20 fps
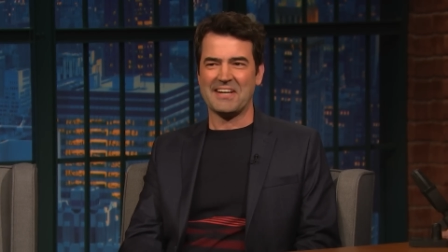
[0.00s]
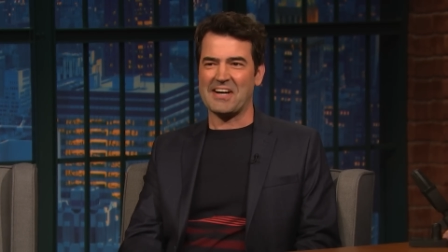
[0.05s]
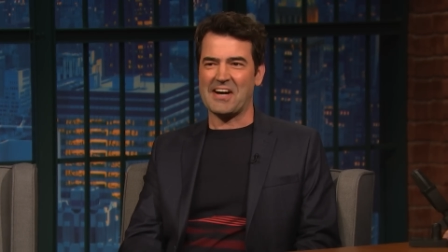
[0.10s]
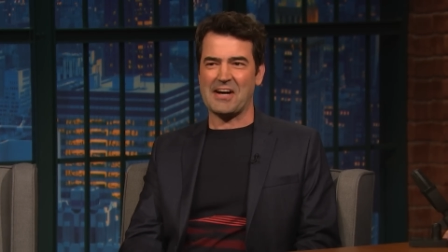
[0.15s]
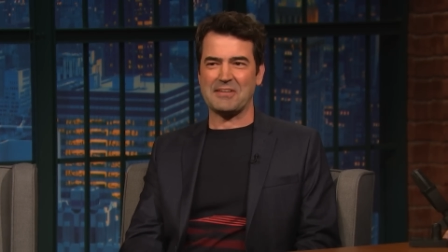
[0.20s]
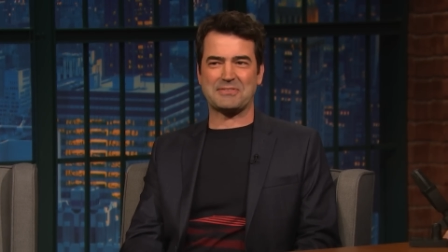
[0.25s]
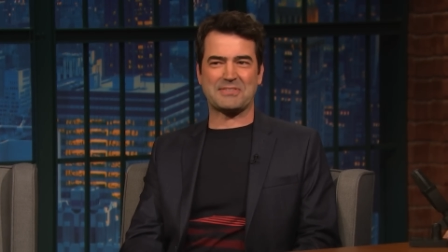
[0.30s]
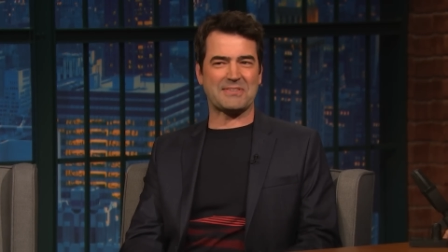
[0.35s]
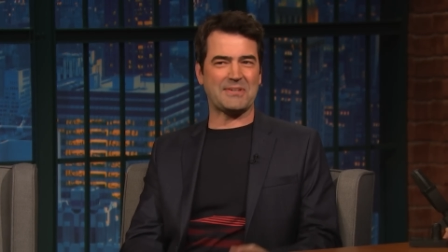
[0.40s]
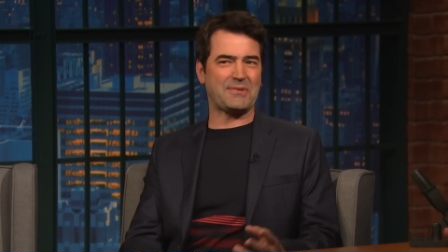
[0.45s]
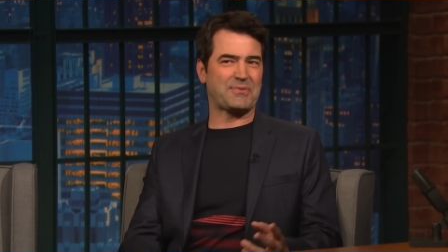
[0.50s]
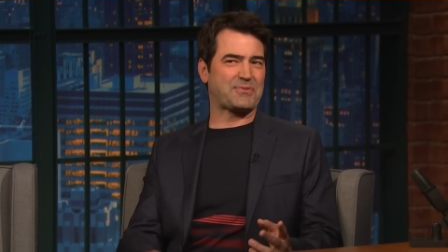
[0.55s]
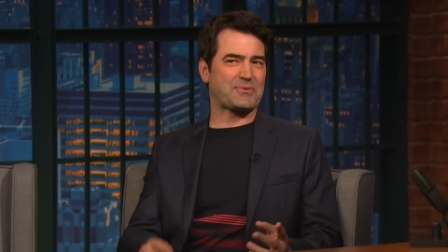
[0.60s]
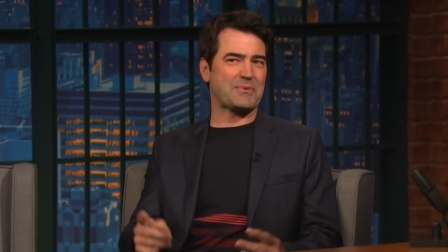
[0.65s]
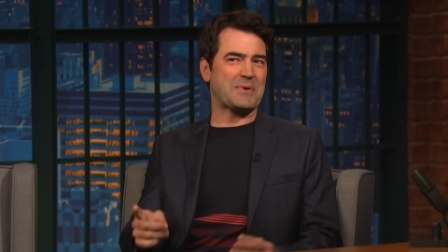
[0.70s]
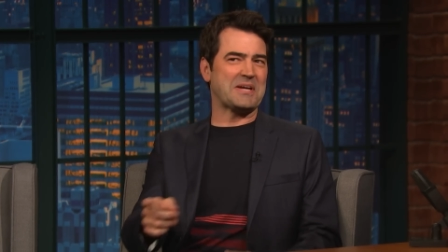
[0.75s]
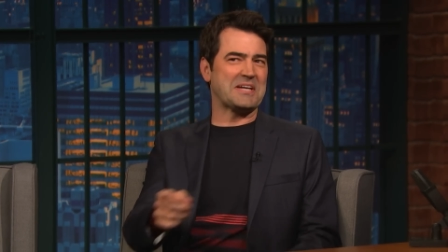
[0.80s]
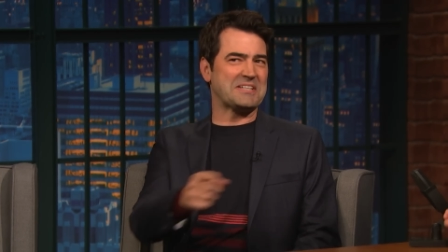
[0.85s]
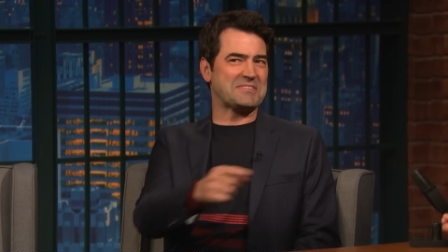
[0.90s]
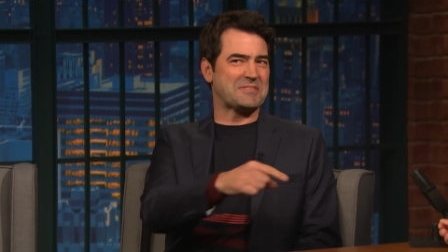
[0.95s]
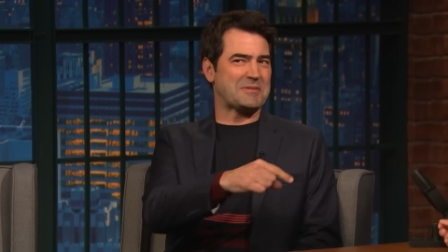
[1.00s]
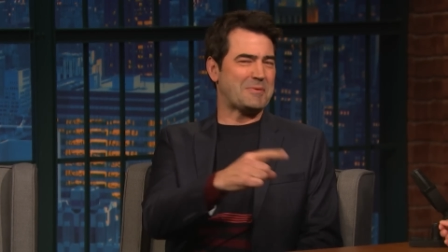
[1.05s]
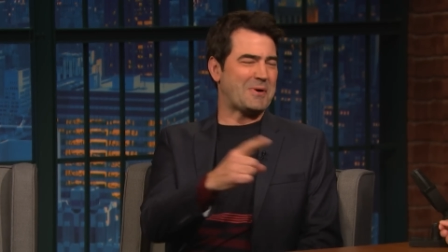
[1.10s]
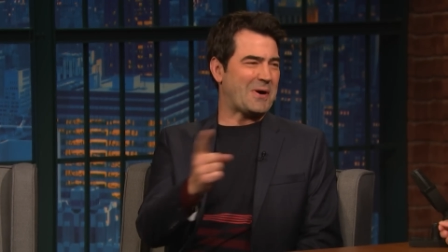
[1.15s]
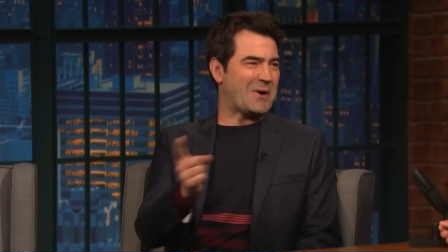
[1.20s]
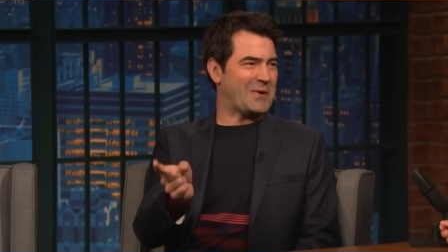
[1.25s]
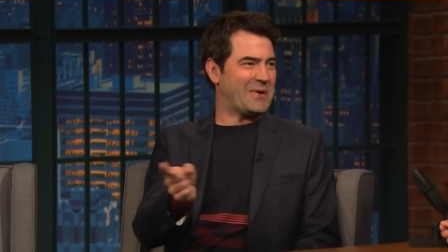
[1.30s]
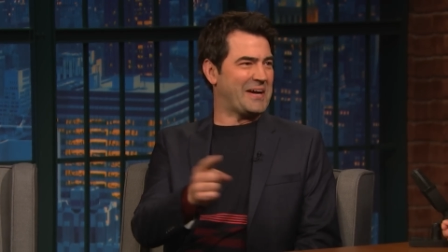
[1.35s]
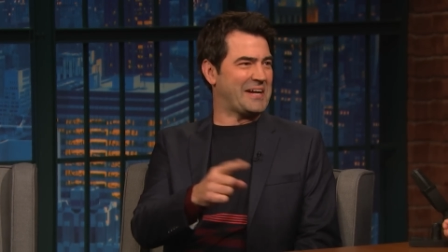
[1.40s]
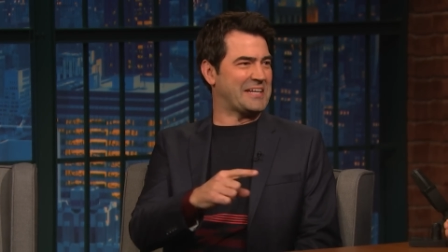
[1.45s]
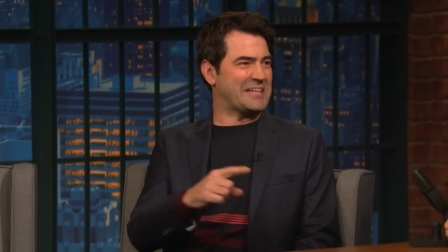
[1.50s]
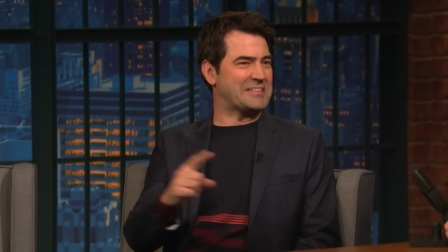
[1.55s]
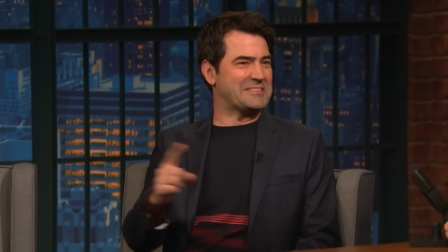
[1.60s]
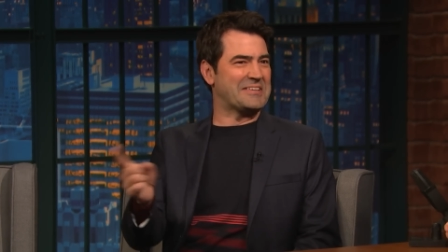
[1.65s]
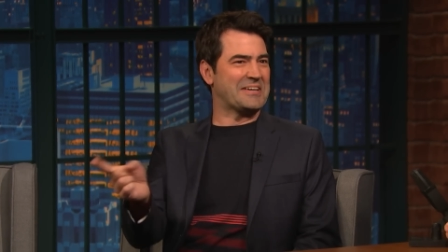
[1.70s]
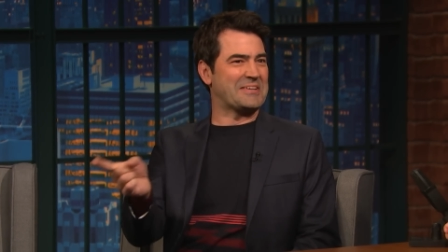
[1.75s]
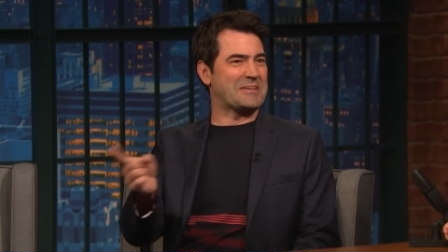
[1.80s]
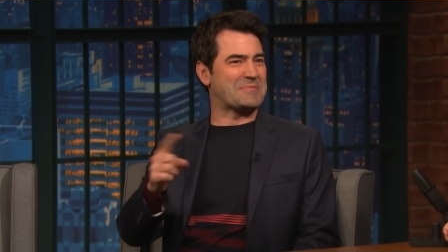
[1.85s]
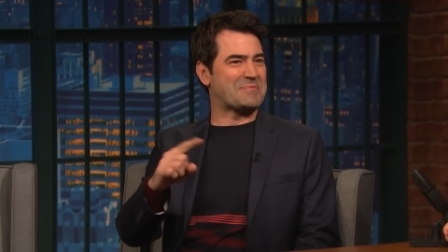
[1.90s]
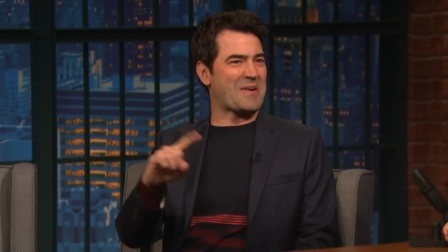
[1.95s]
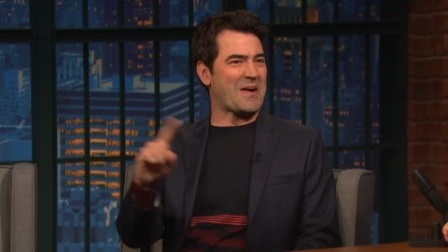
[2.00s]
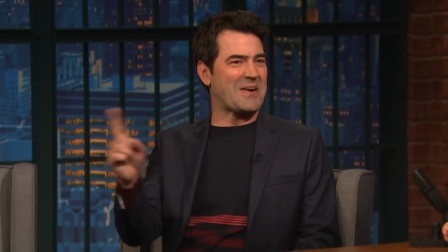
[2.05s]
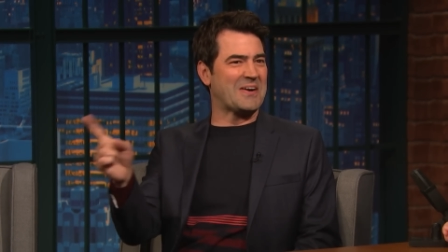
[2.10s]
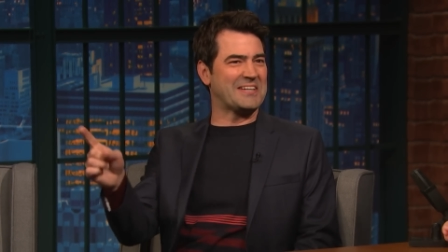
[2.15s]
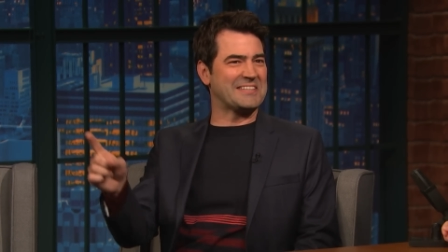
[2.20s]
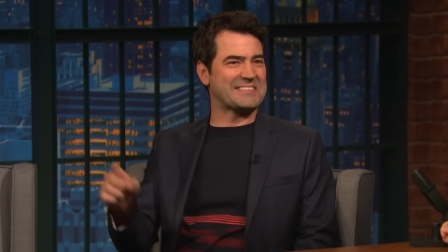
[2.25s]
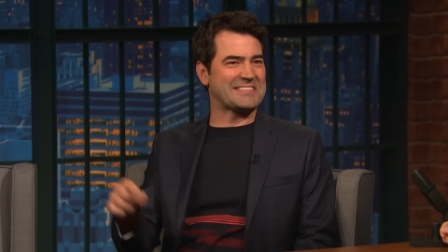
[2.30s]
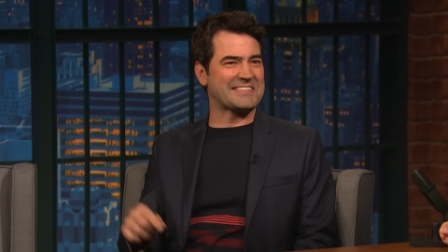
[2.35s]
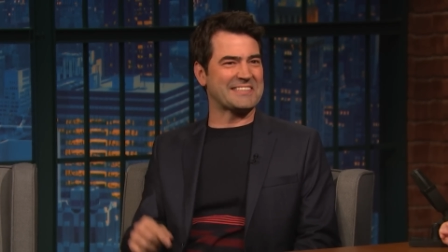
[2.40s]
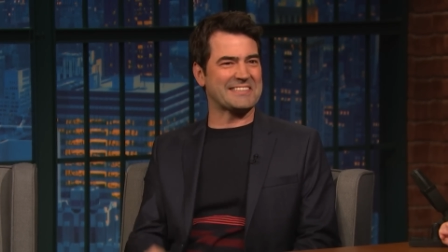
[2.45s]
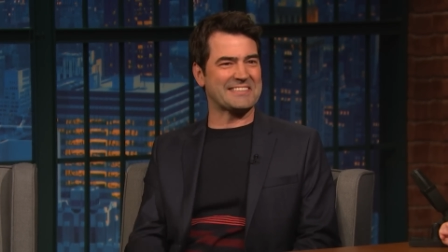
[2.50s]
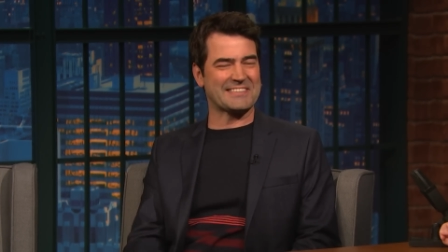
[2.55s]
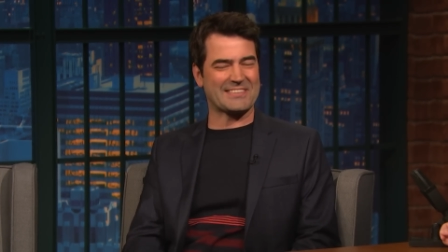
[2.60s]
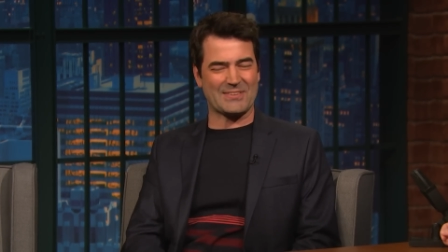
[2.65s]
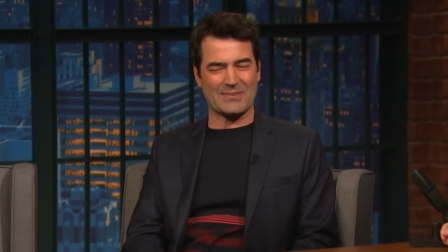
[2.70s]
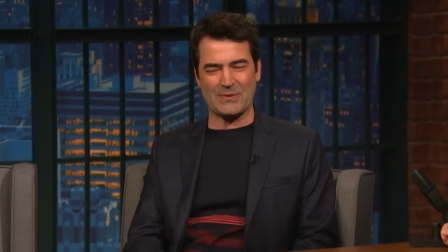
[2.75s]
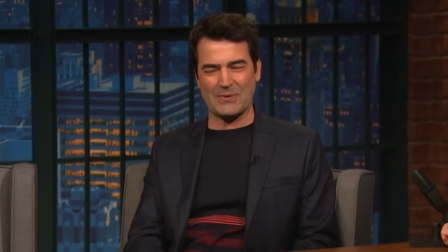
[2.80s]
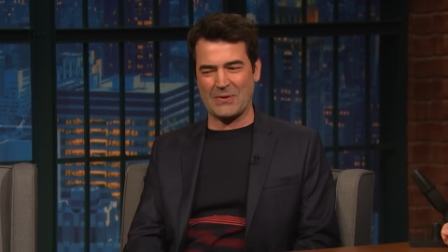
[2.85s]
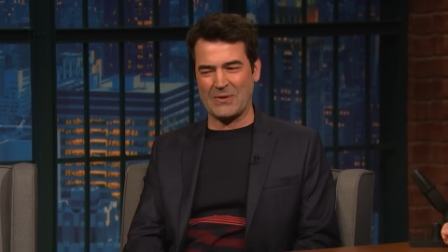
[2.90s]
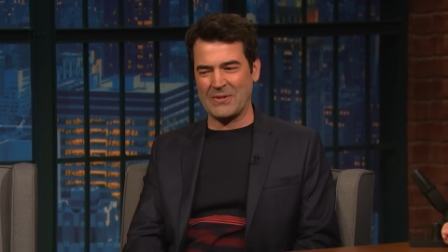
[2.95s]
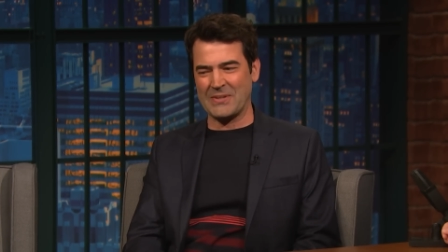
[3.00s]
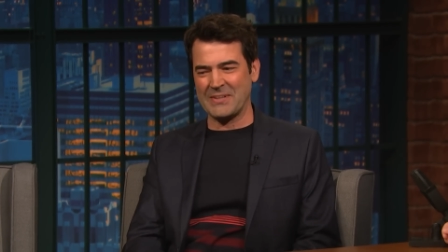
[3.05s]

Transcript: I've seen three of them already of other parents in the school.